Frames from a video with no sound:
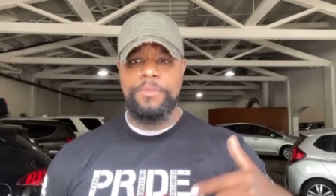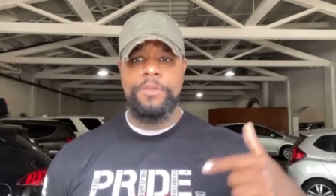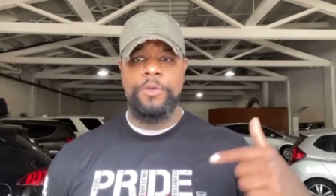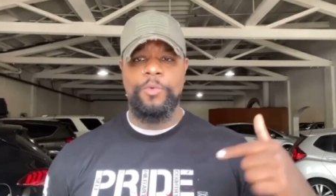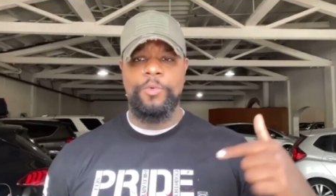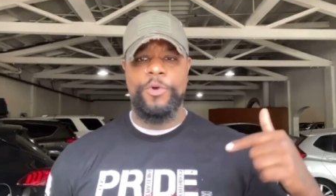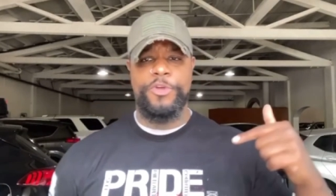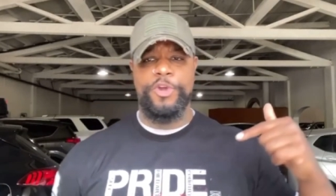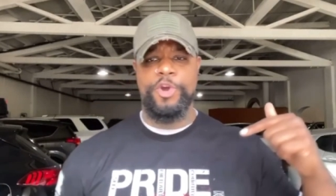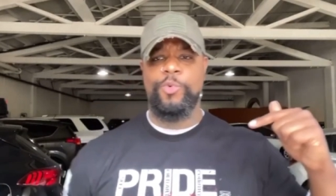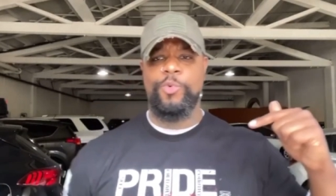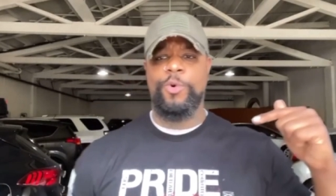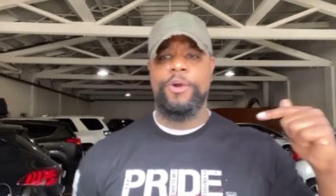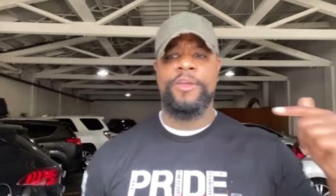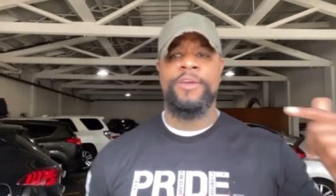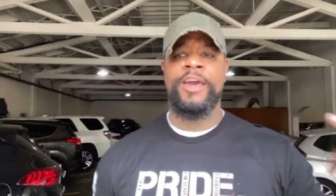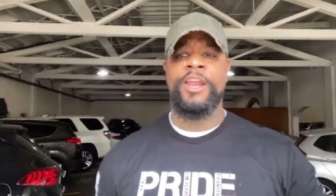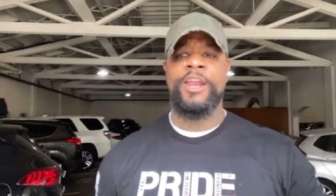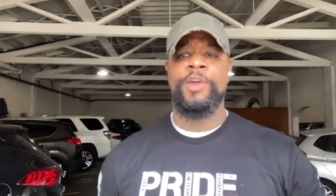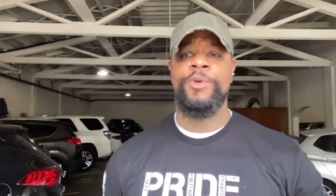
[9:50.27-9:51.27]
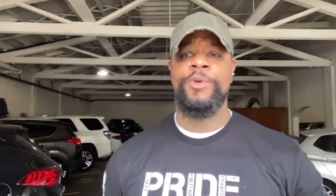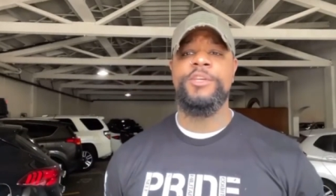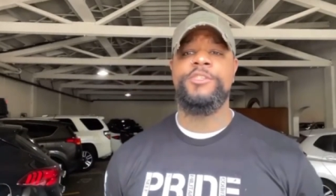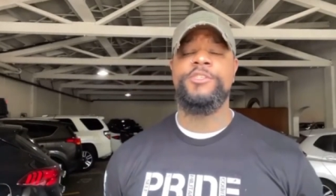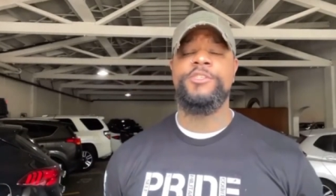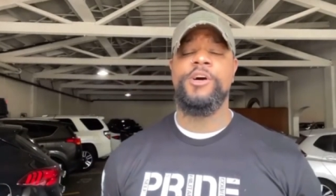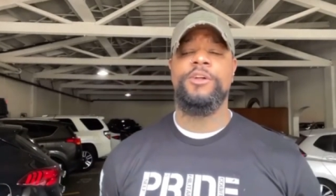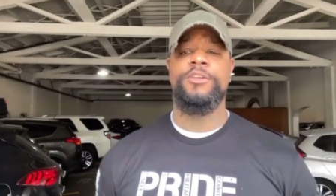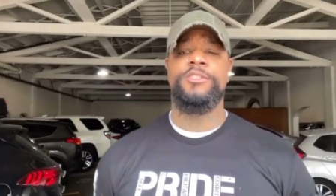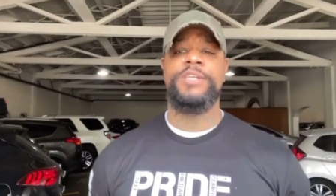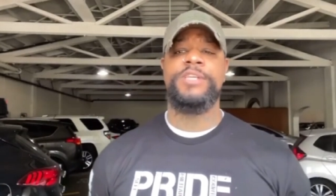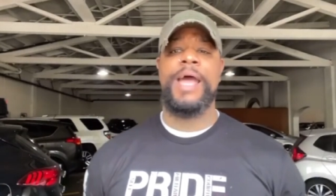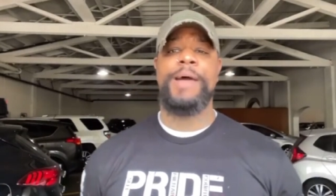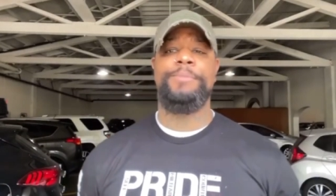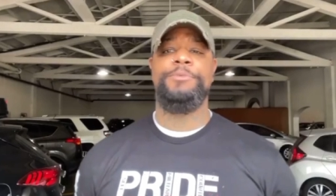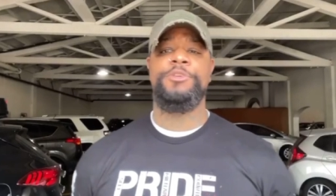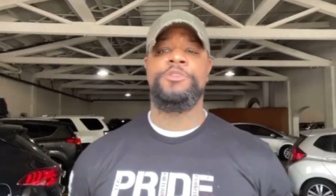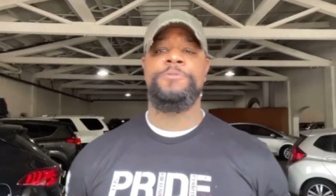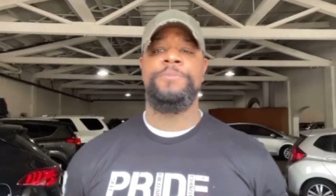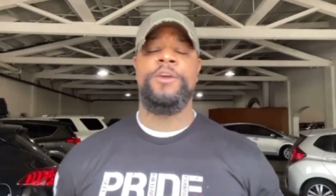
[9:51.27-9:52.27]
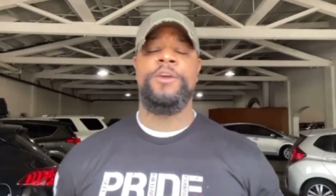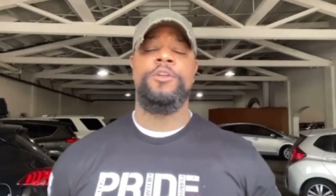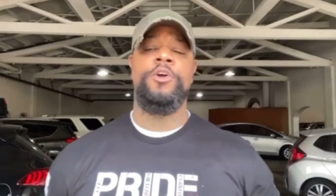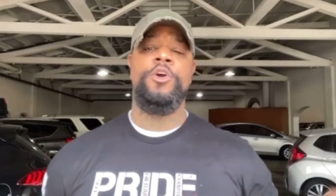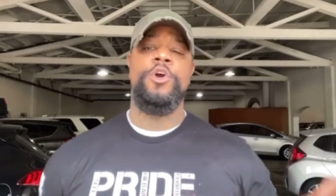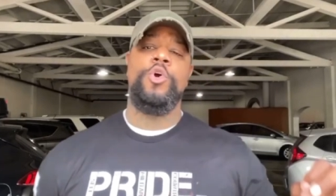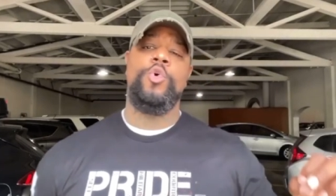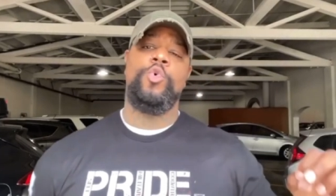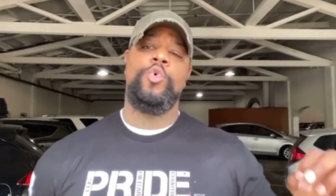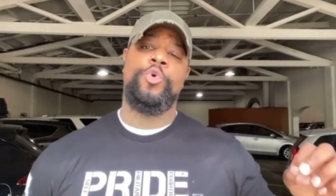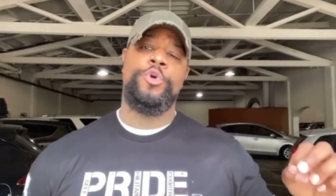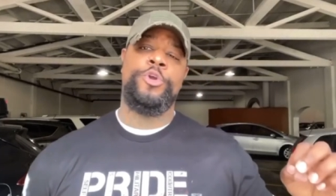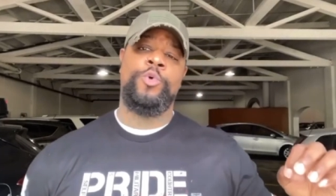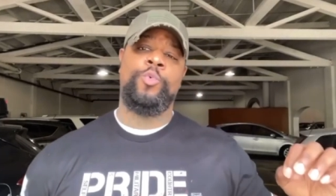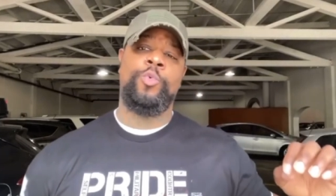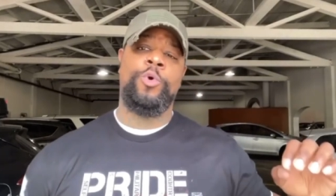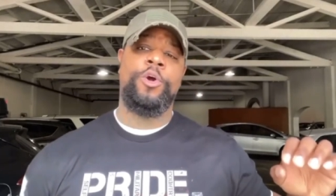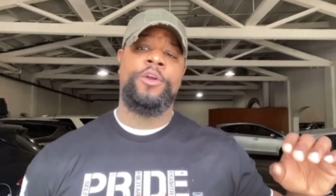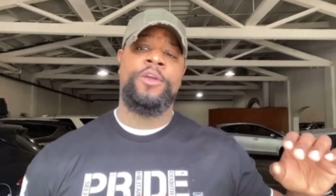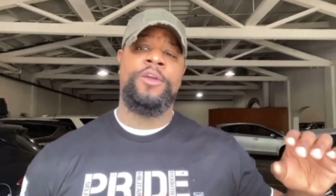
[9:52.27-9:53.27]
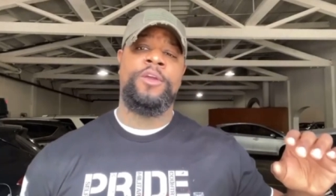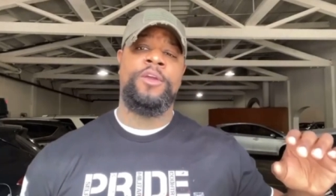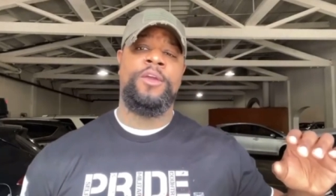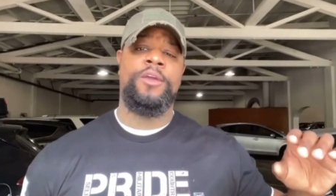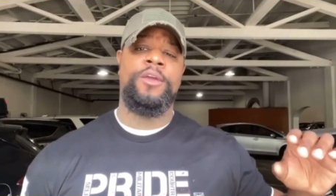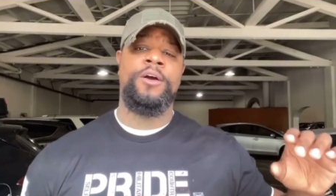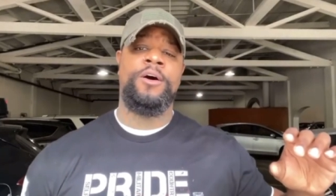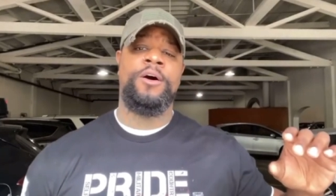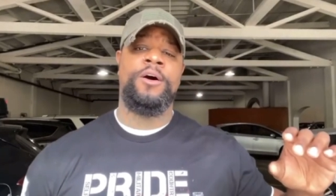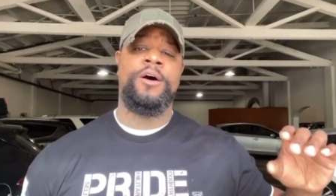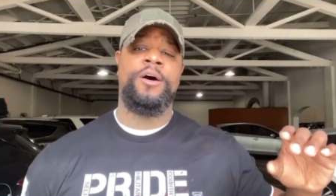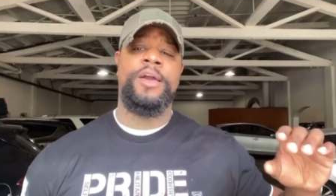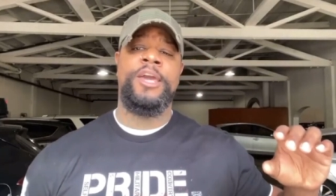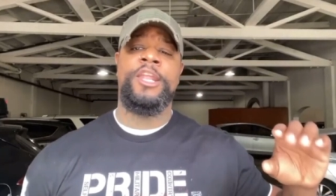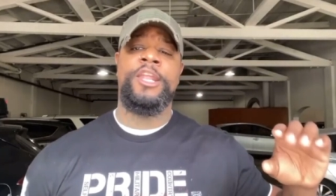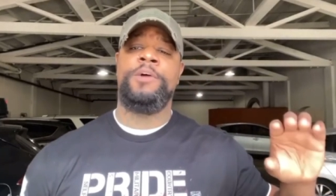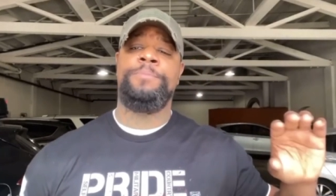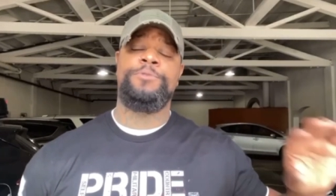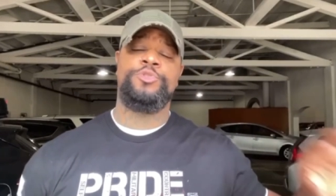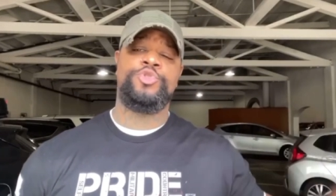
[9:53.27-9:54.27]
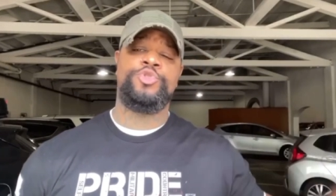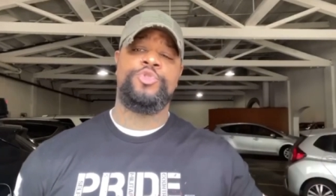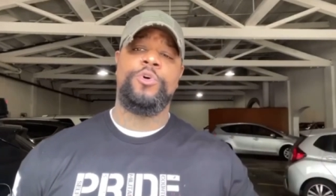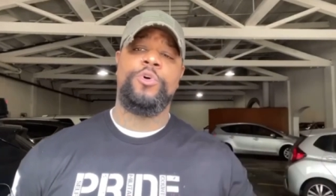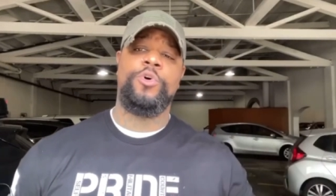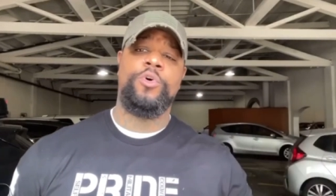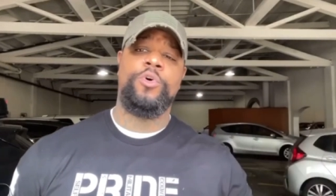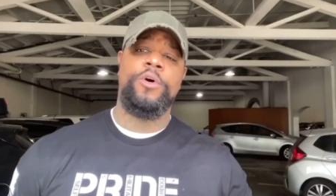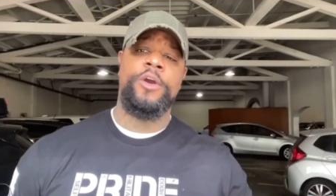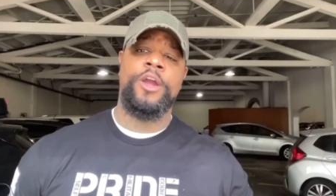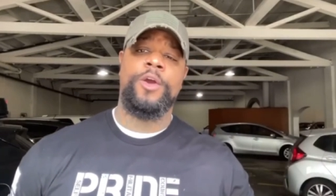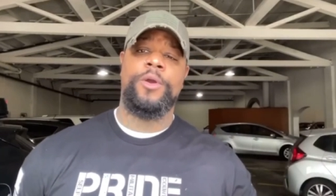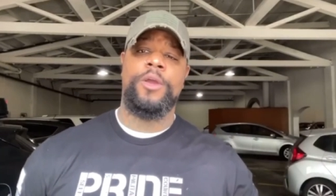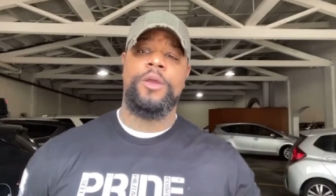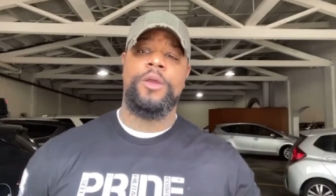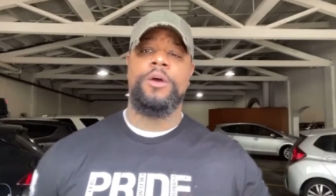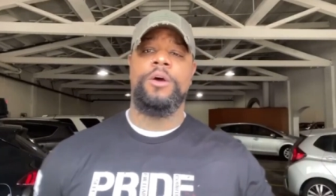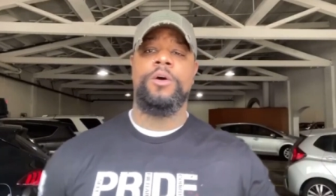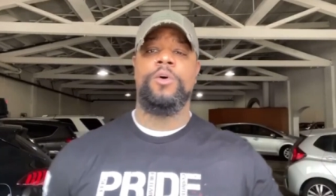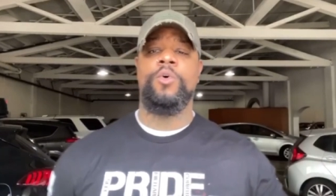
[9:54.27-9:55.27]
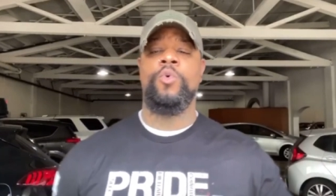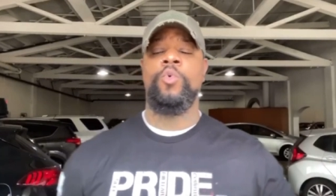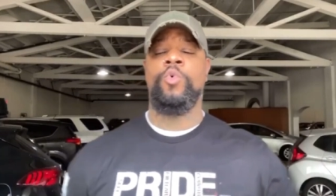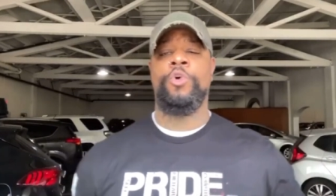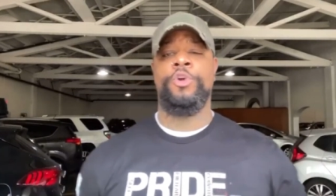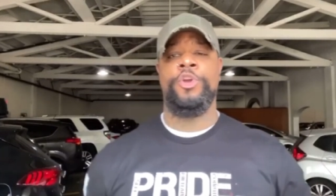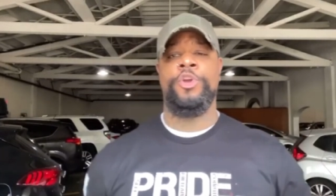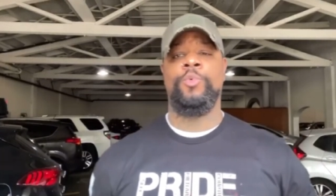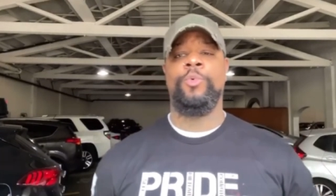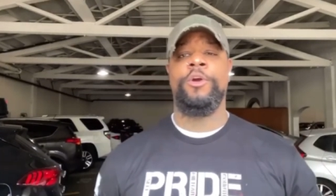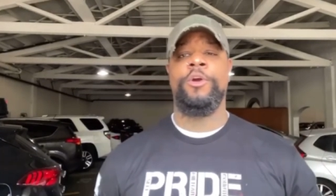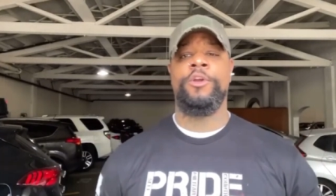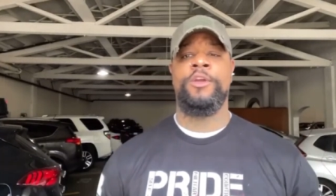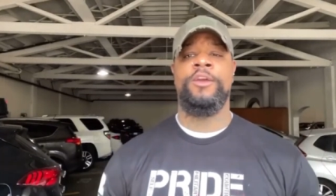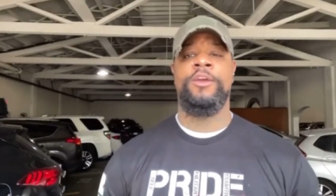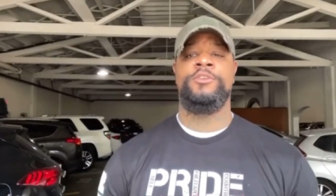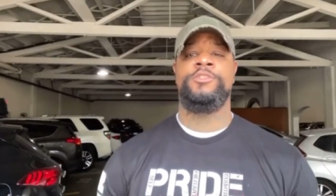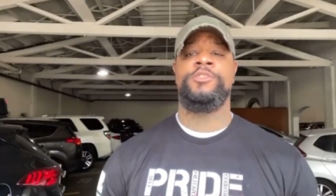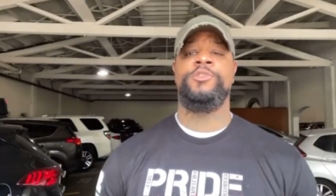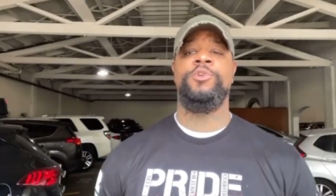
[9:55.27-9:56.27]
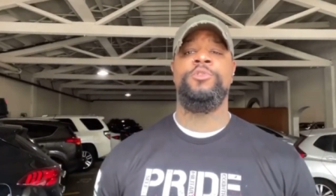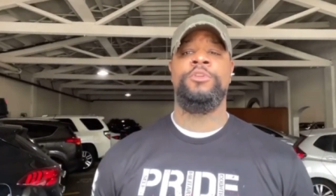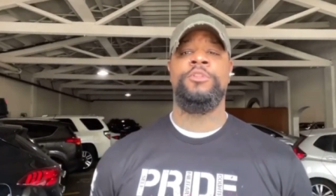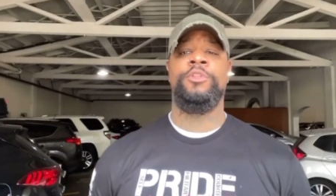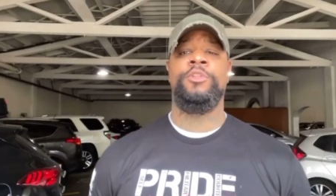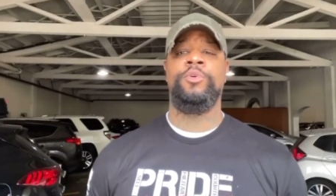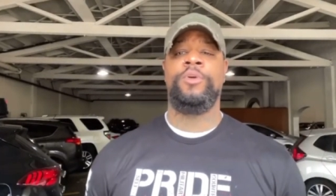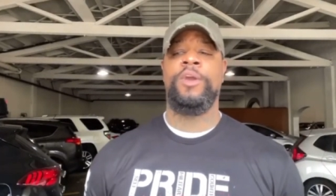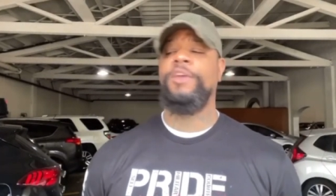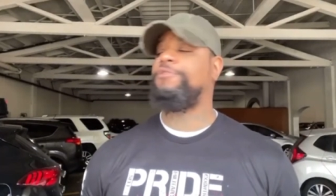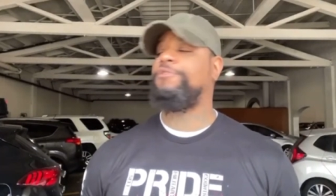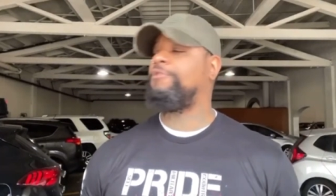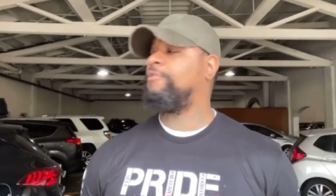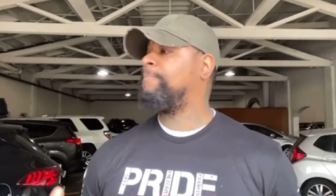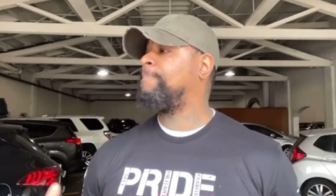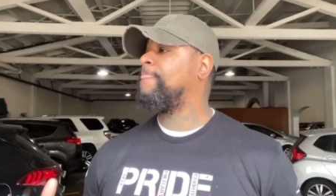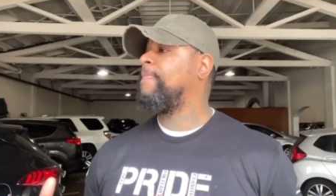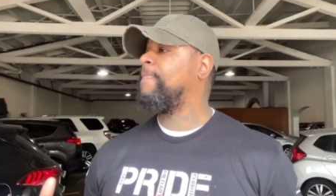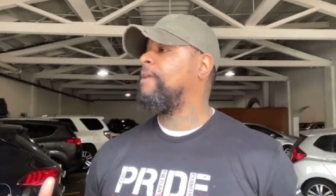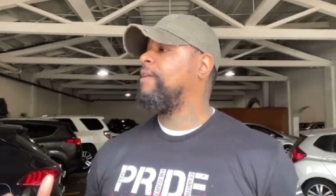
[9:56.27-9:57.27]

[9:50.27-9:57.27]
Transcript: whether you're working at a retail establishment or you're working uh, in a patrol area or you're working in a certain location,